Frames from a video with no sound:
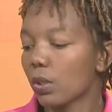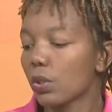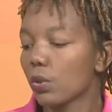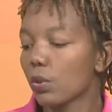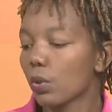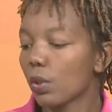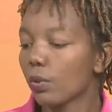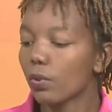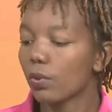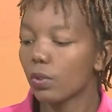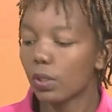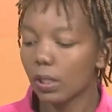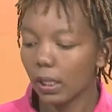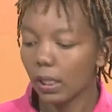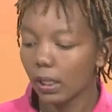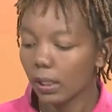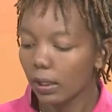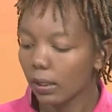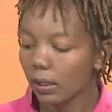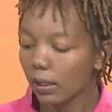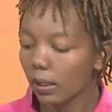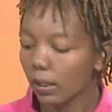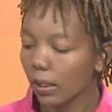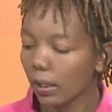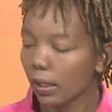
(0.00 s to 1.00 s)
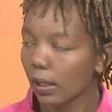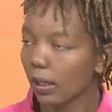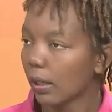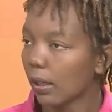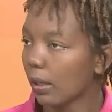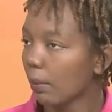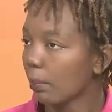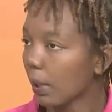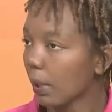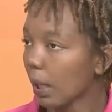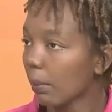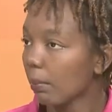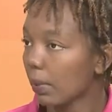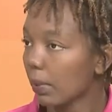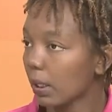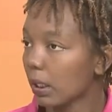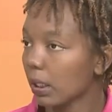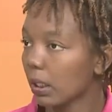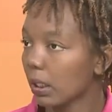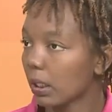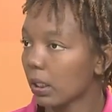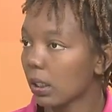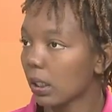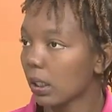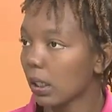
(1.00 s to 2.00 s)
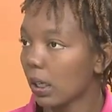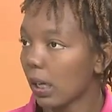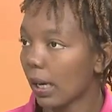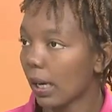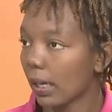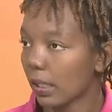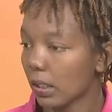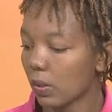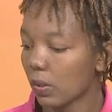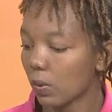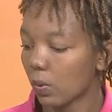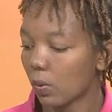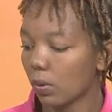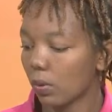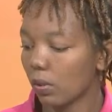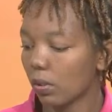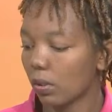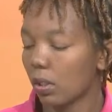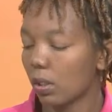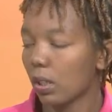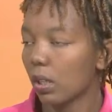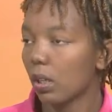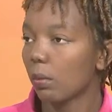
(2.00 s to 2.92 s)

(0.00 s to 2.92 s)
So if you tell a public high school